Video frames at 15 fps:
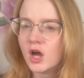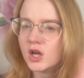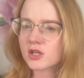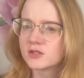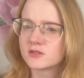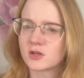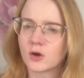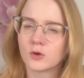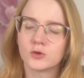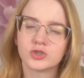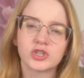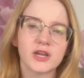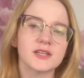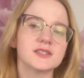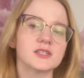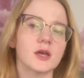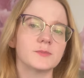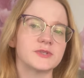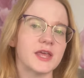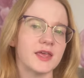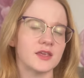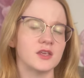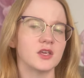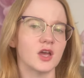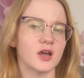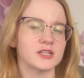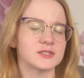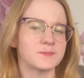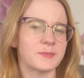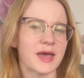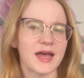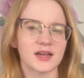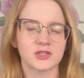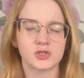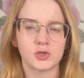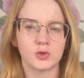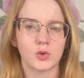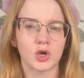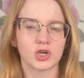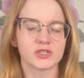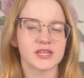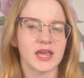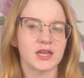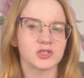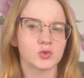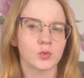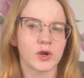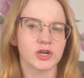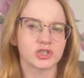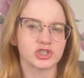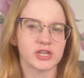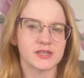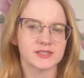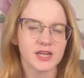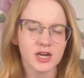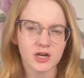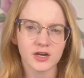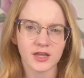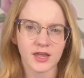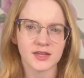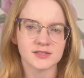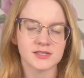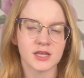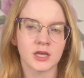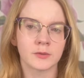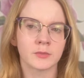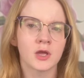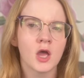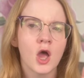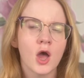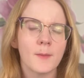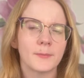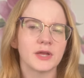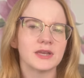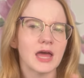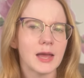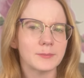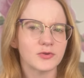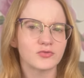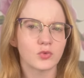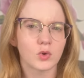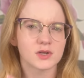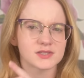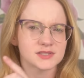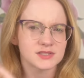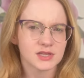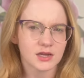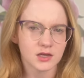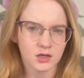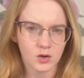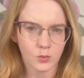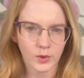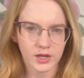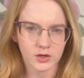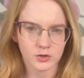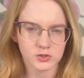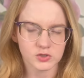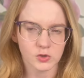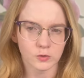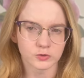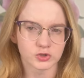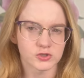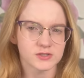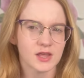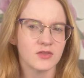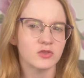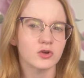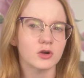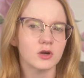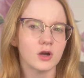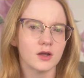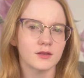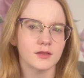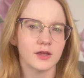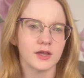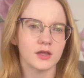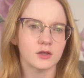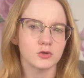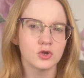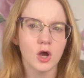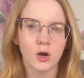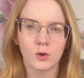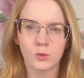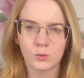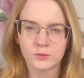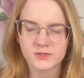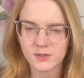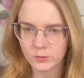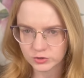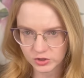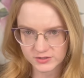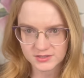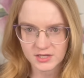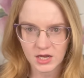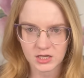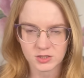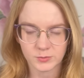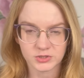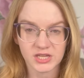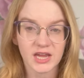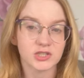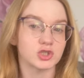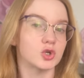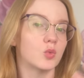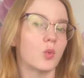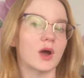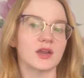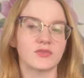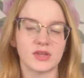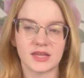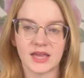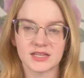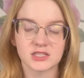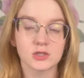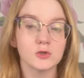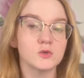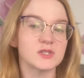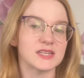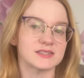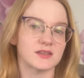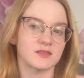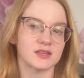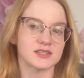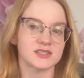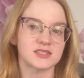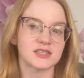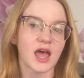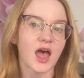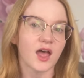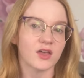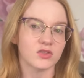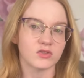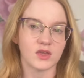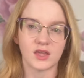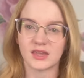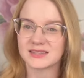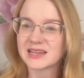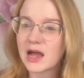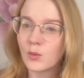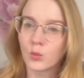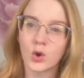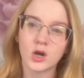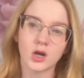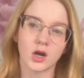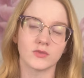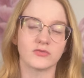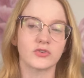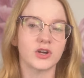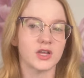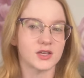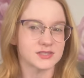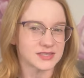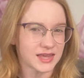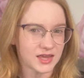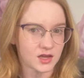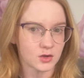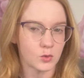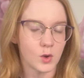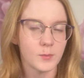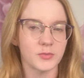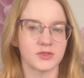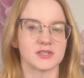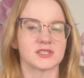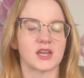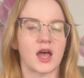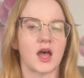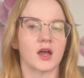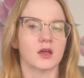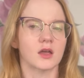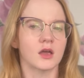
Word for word: So she ends up taking Guts back to her tent where she interrogates him, but not before sending away her soldiers. And they're all like, no, someone should stay to protect you. What if he gets loose? He's in this stock thing. He's got one arm free because he can't go up in the stock.